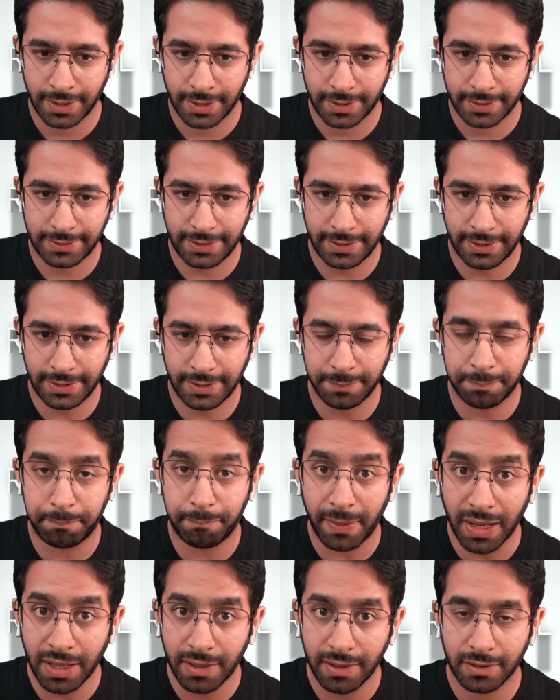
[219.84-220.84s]
the
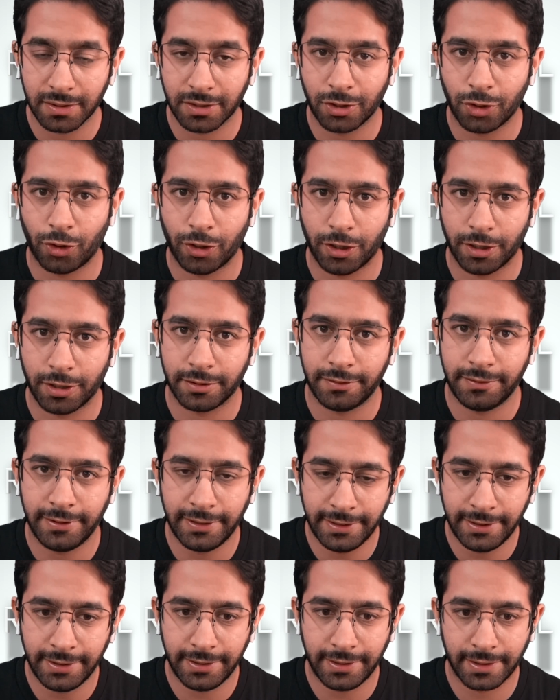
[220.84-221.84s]
bulk or
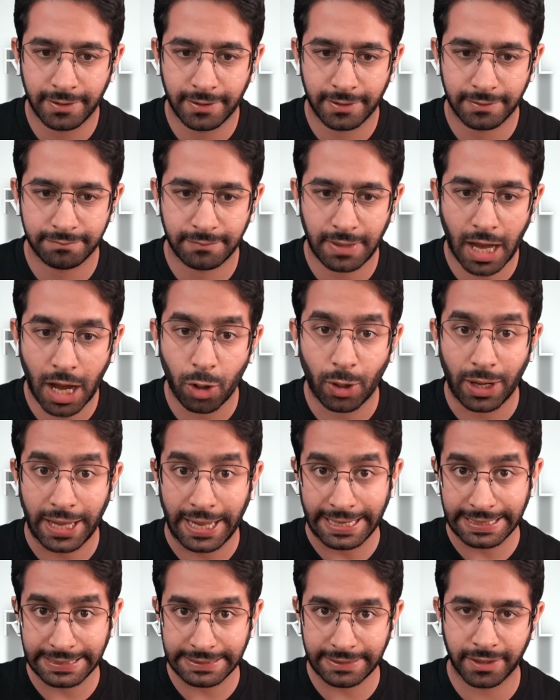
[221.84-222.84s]
how
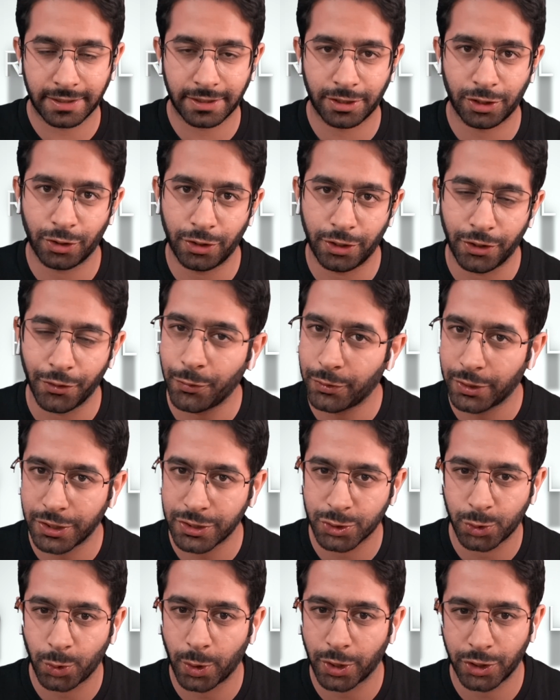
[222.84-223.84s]
hectic your duty
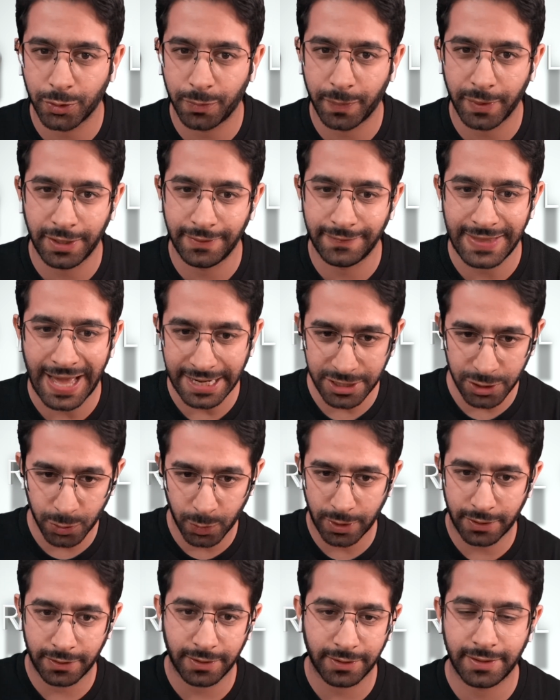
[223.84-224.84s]
is going to be, that's
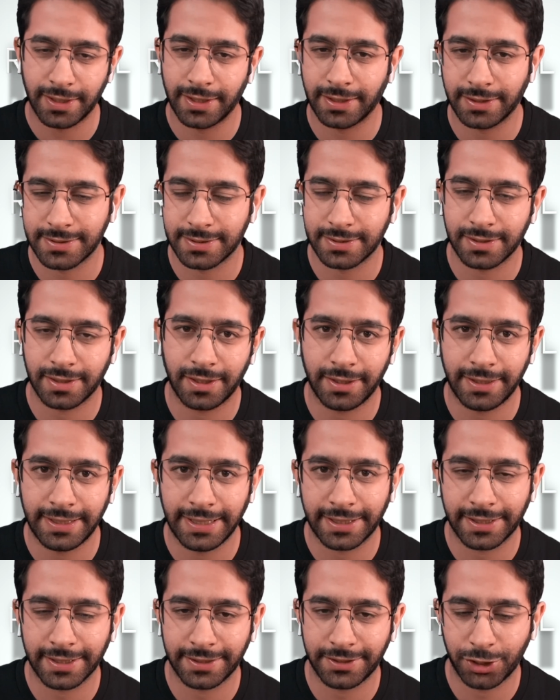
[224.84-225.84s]
where the things
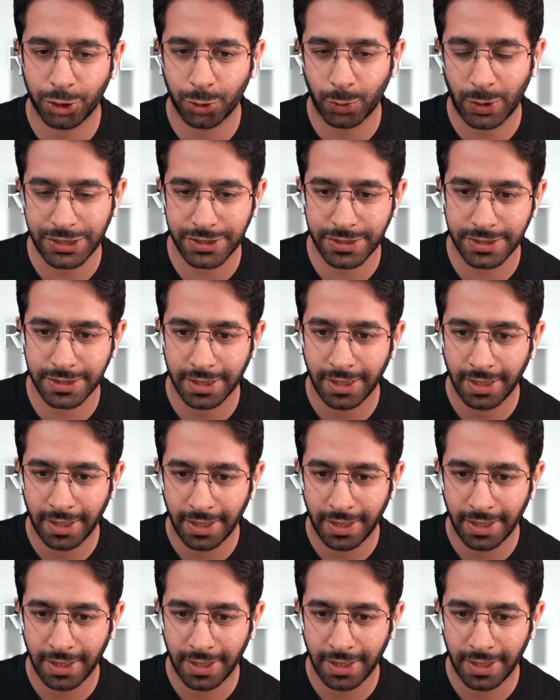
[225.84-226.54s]
take a twist.